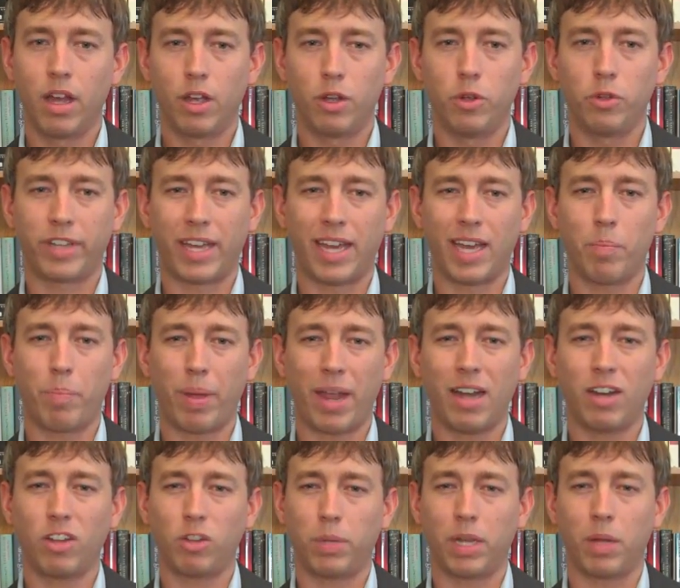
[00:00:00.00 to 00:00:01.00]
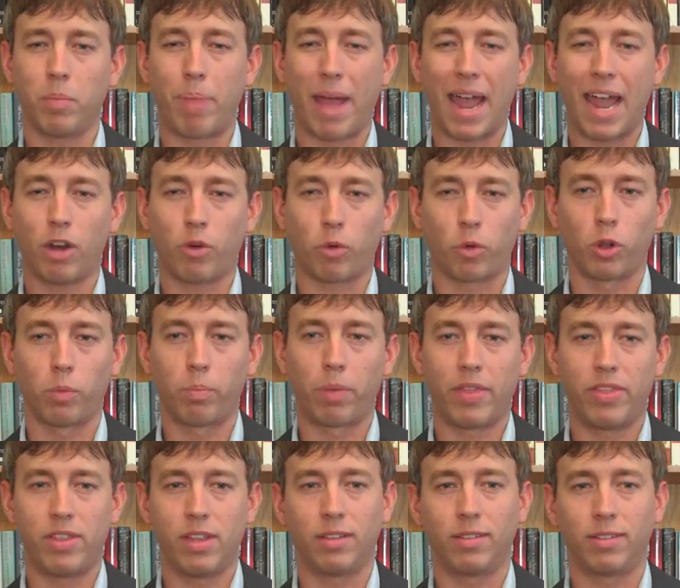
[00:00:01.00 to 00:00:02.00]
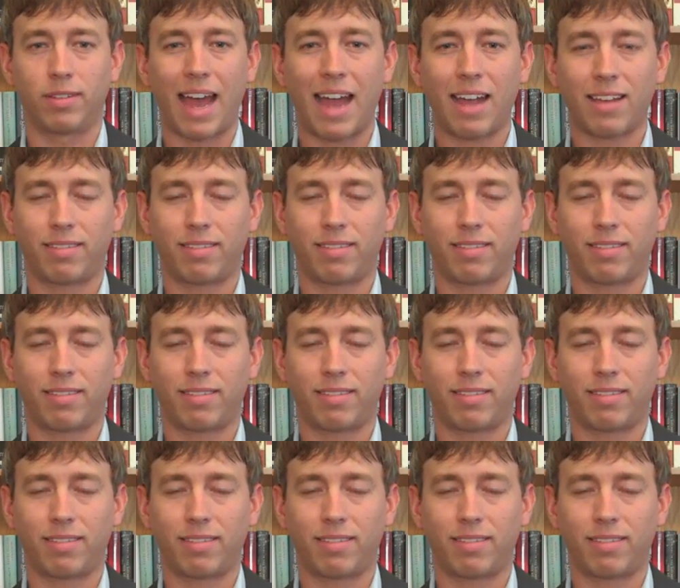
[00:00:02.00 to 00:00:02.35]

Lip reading: whose campaign is being bankrolled by the exact